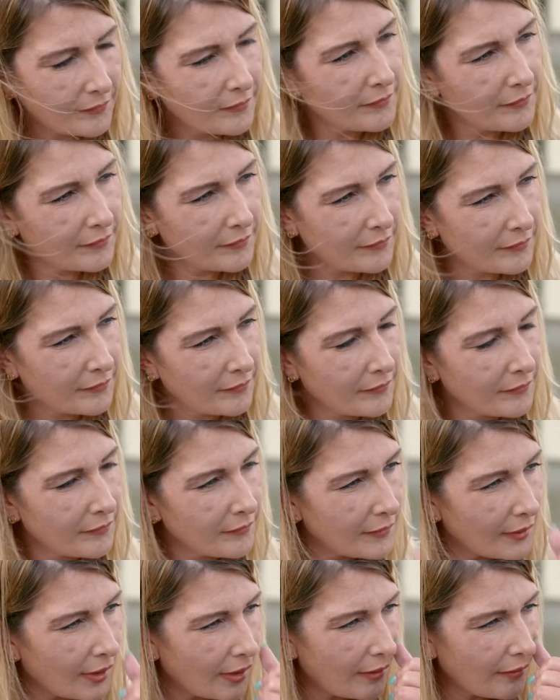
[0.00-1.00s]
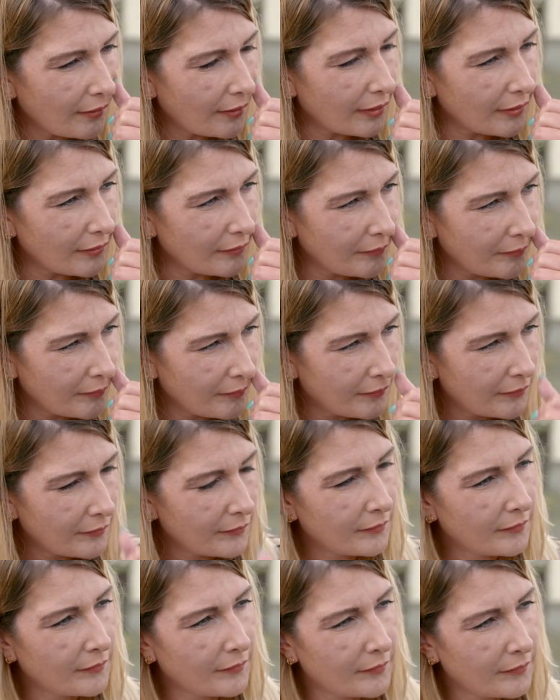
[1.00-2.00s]
you wanted to get them in and
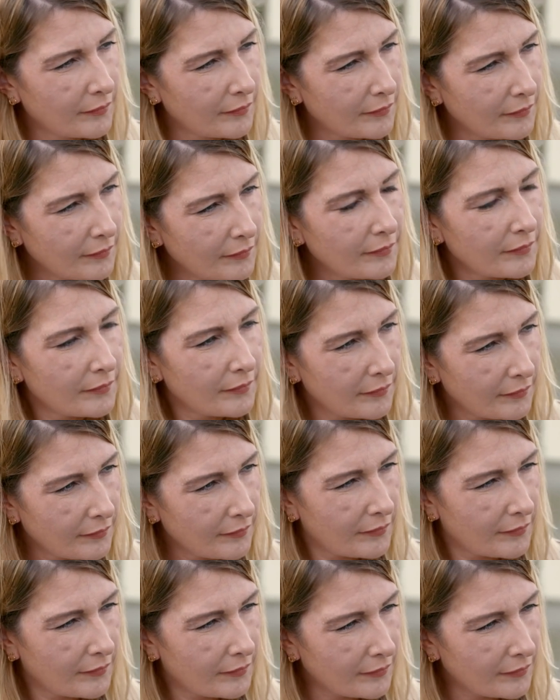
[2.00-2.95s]
out of of